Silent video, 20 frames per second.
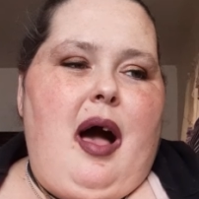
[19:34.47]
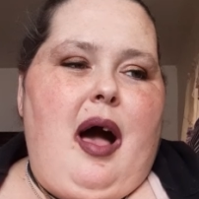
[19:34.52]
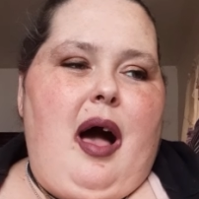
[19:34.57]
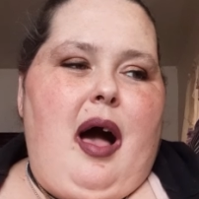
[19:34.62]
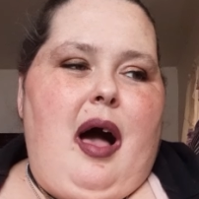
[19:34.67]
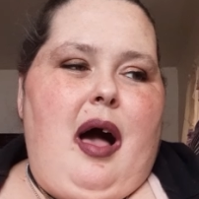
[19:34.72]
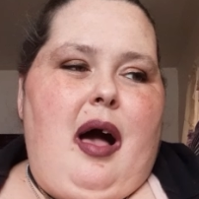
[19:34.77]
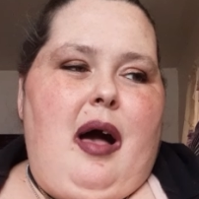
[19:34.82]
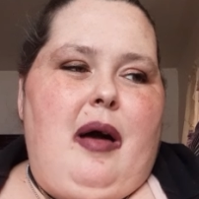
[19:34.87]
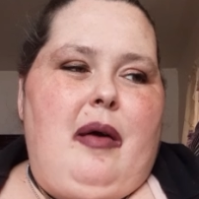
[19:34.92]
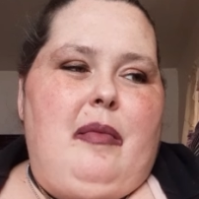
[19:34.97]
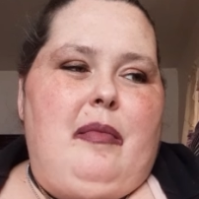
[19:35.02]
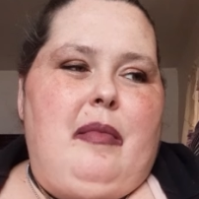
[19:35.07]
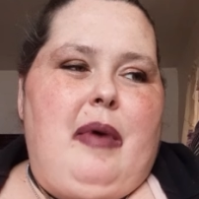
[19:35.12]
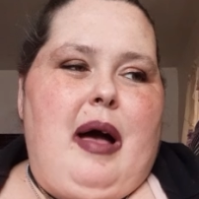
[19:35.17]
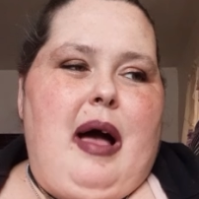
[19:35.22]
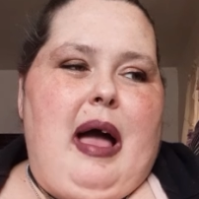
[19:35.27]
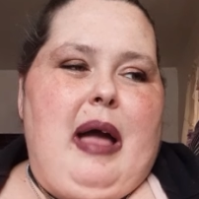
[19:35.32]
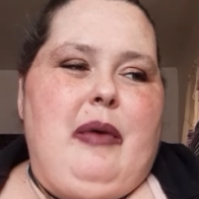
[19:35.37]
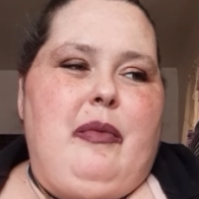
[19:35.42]

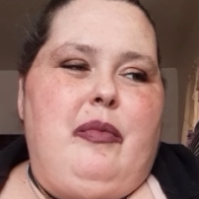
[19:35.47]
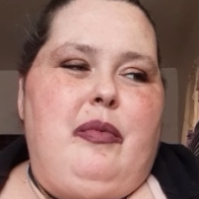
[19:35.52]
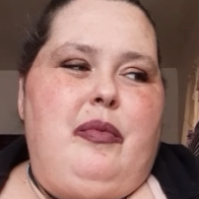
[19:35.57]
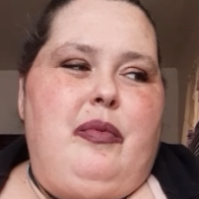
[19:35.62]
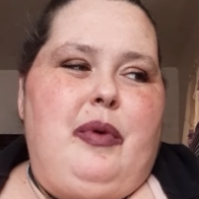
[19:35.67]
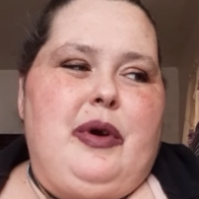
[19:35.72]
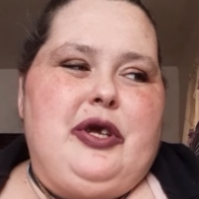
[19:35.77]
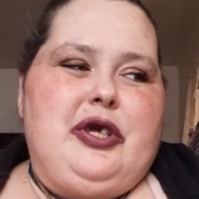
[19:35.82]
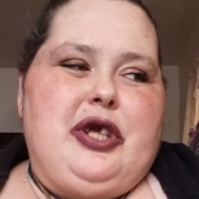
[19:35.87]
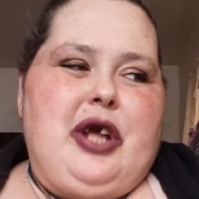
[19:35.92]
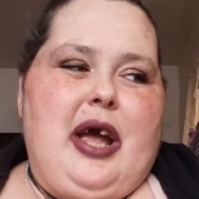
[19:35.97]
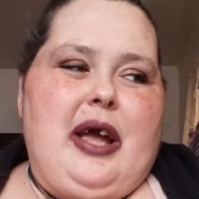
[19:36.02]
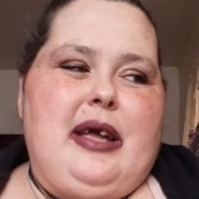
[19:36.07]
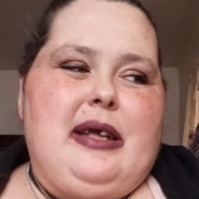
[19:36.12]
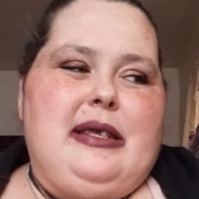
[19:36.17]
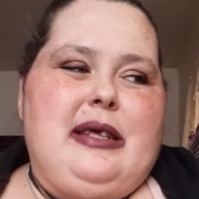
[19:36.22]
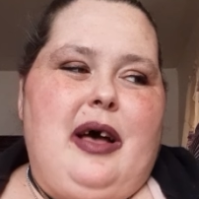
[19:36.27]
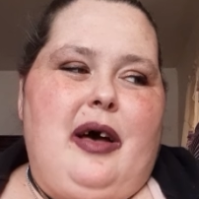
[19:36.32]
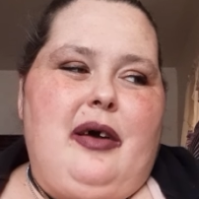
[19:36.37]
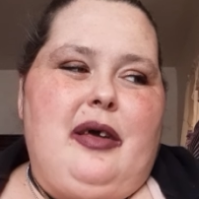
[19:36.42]
I wish I
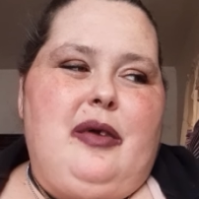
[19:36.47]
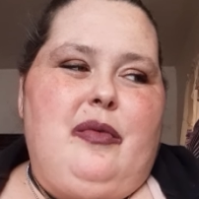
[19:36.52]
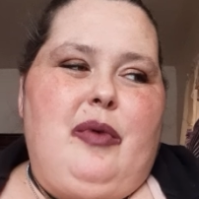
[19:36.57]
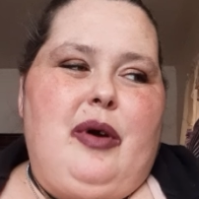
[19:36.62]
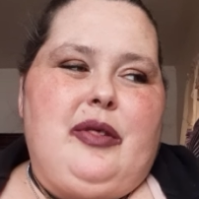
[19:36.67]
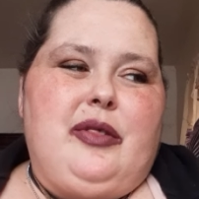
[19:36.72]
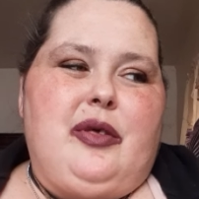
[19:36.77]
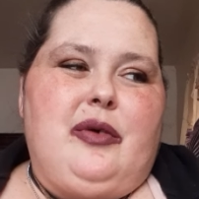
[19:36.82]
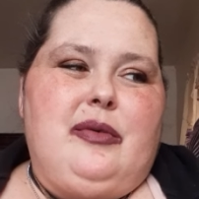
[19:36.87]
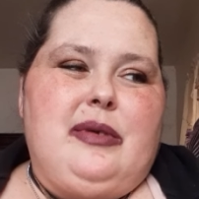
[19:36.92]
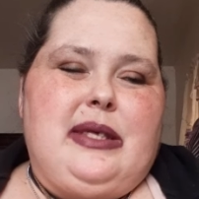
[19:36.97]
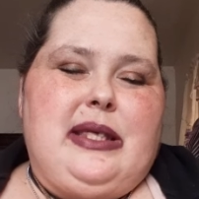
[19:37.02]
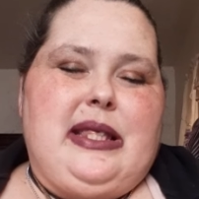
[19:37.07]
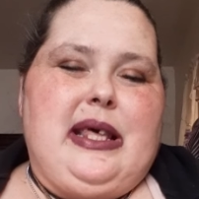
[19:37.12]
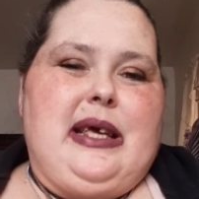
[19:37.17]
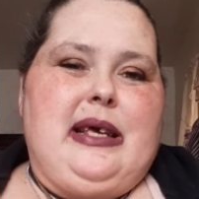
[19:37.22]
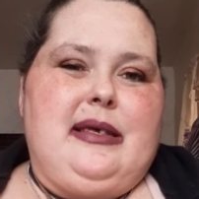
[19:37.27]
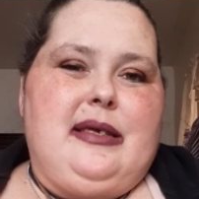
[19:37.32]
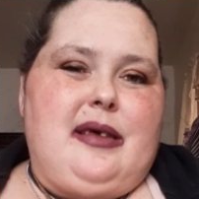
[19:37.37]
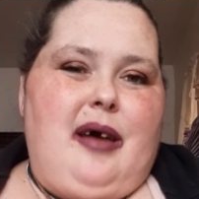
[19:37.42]
could tell you what those
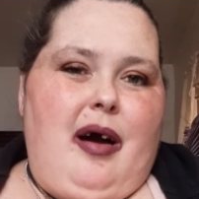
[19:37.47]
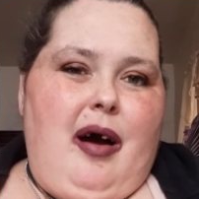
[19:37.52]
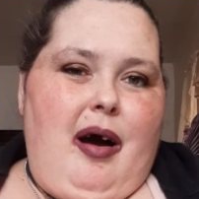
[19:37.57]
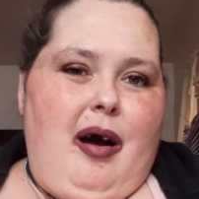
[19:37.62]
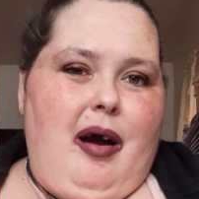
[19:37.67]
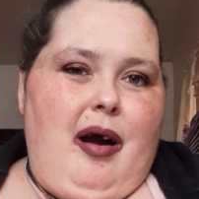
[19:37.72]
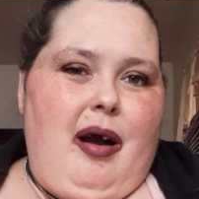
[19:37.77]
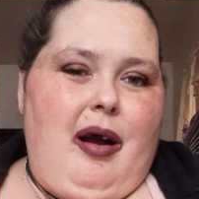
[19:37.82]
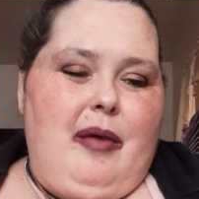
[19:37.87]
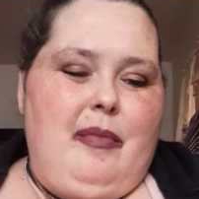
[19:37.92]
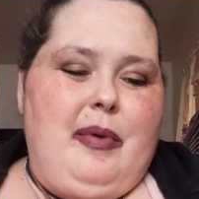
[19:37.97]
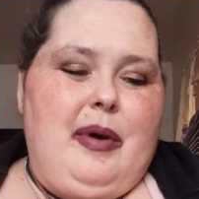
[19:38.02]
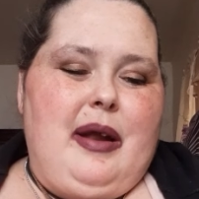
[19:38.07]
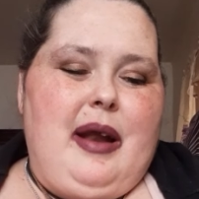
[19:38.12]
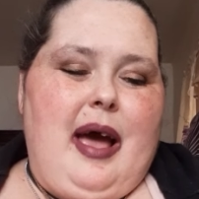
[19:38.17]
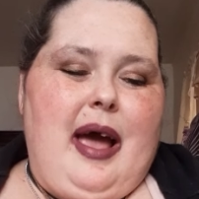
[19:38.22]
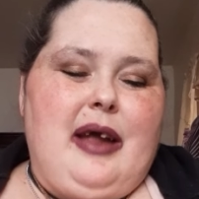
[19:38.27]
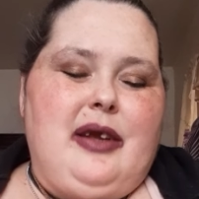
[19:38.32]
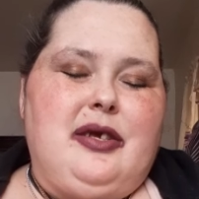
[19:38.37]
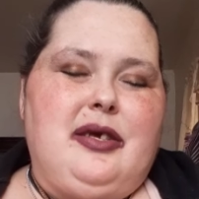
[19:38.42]
things are,
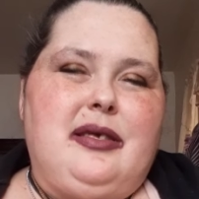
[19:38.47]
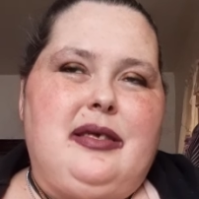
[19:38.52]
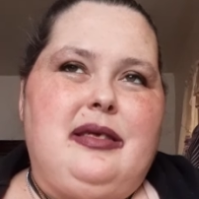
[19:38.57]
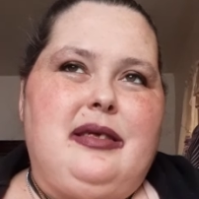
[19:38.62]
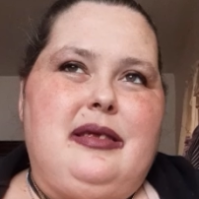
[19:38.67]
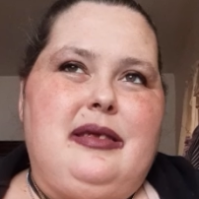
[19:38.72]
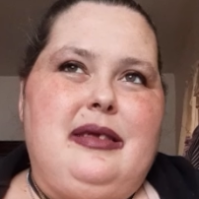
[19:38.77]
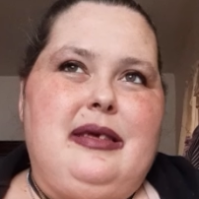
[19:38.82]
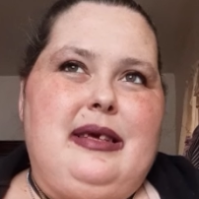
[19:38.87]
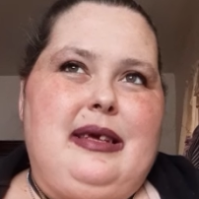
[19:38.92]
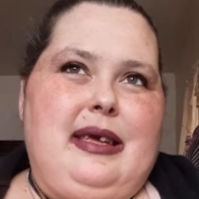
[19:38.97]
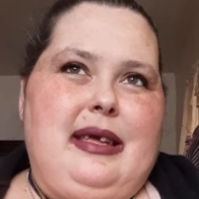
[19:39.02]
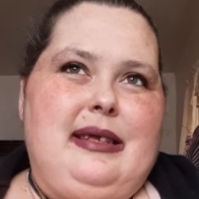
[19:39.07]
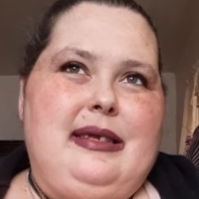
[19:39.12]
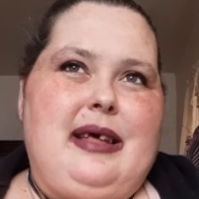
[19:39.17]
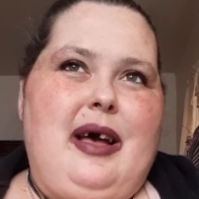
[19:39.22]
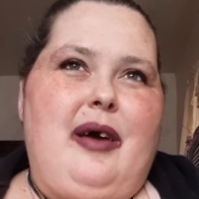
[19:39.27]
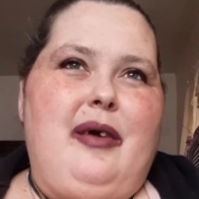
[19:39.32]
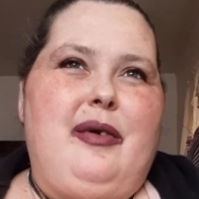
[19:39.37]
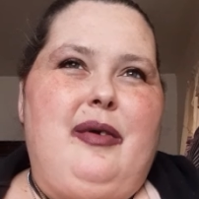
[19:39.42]
but I just
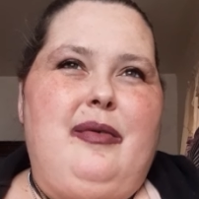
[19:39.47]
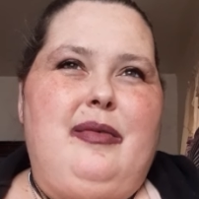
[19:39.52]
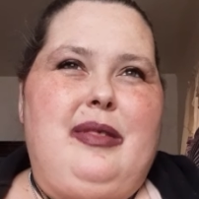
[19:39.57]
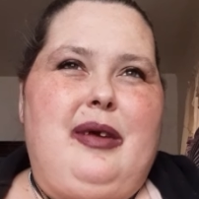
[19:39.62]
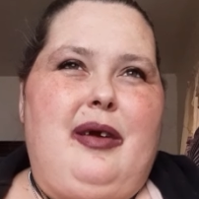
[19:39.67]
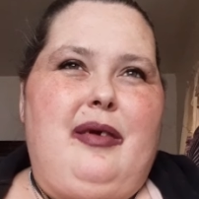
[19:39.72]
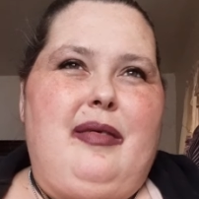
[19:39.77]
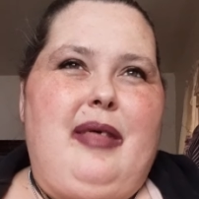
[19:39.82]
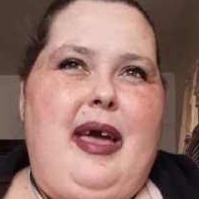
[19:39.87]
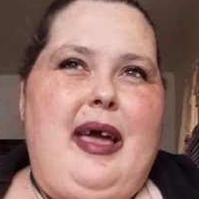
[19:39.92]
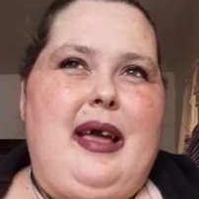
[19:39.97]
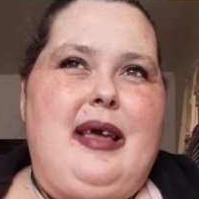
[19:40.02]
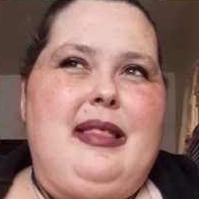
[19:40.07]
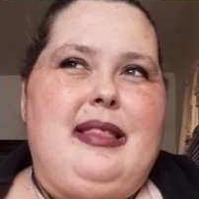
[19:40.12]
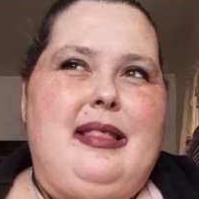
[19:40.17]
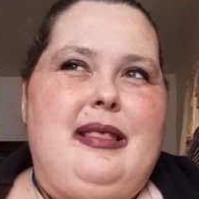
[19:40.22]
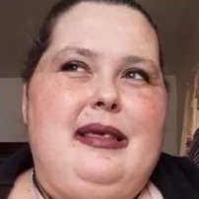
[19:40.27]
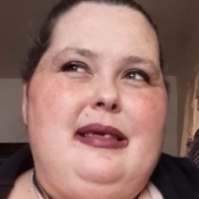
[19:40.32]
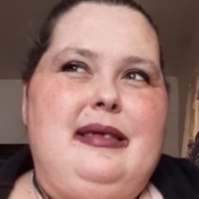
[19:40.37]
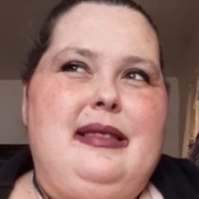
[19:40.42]
can tell you they're like